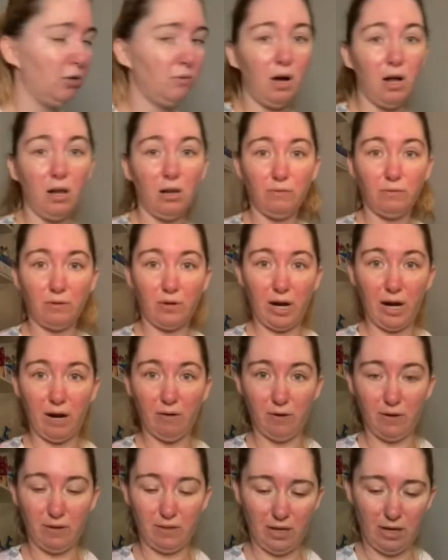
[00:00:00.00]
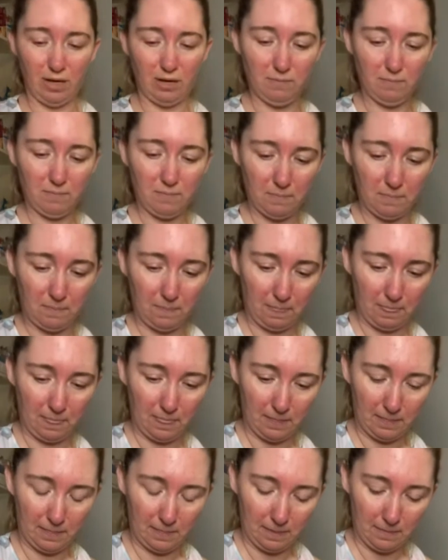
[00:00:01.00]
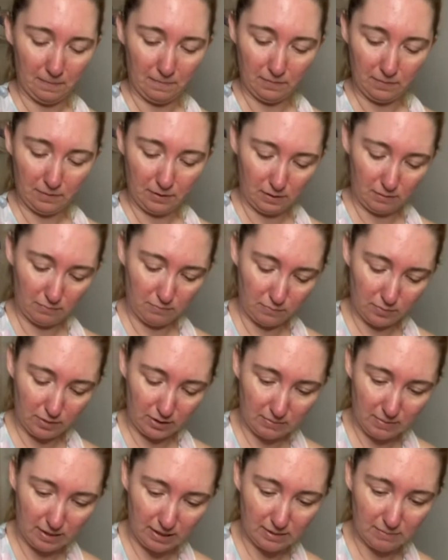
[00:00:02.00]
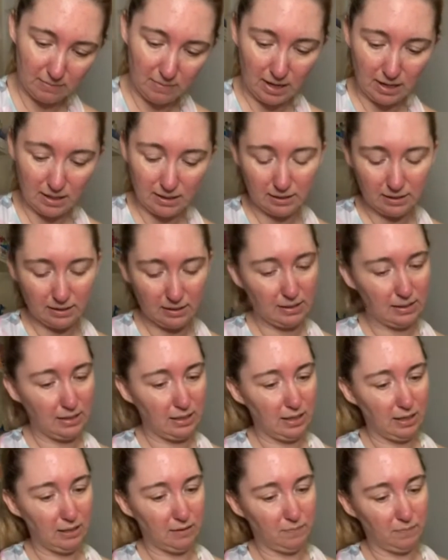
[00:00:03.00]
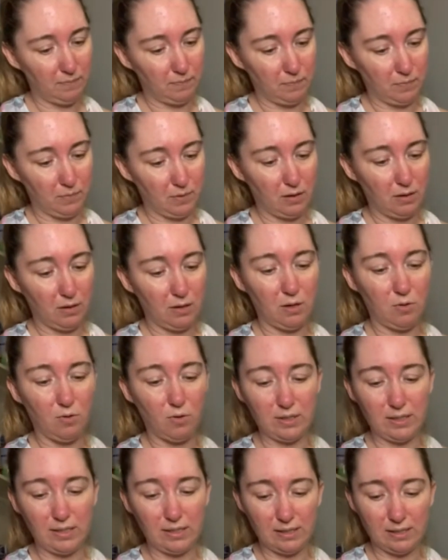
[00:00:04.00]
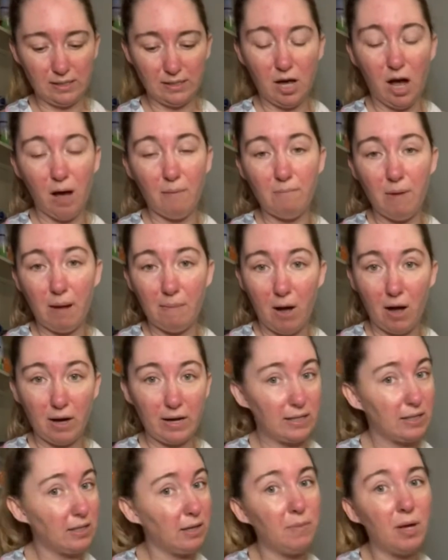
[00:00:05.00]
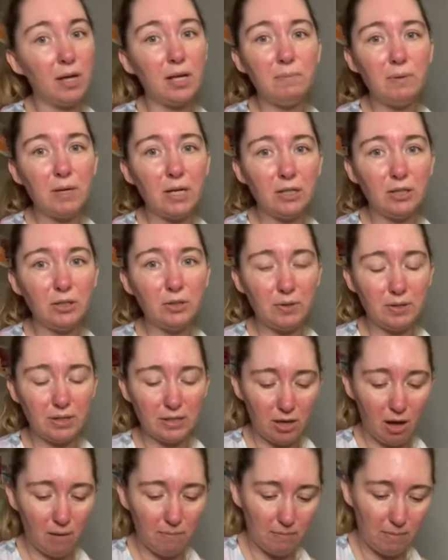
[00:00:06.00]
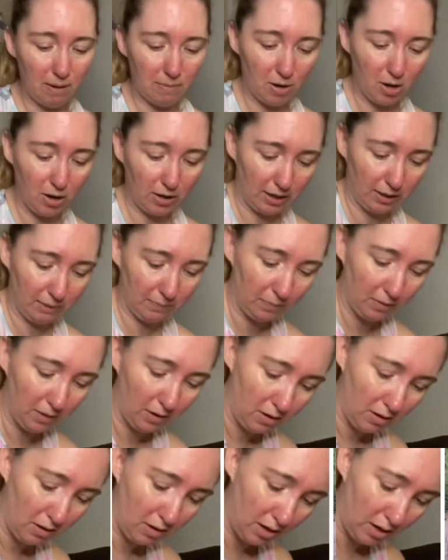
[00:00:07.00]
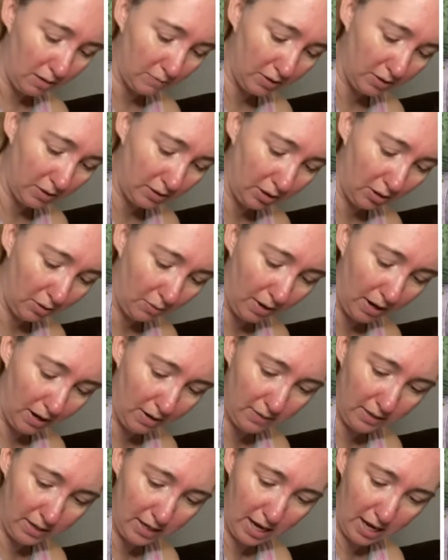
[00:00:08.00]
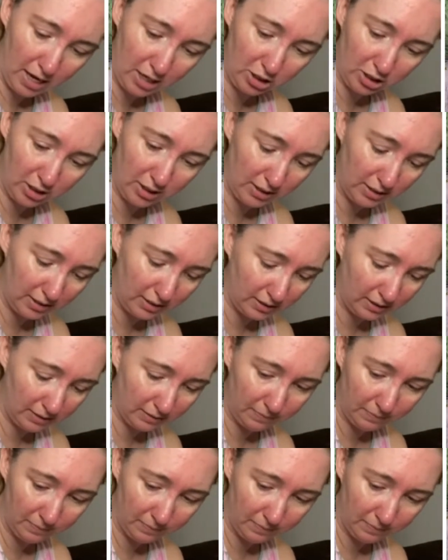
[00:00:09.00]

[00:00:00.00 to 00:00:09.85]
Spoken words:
all over everything because it makes a mess. Let's see. Of course, this is the top of my pocket, so I'm not going to put glue at the top of my pocket. I'm just going to go around the edges.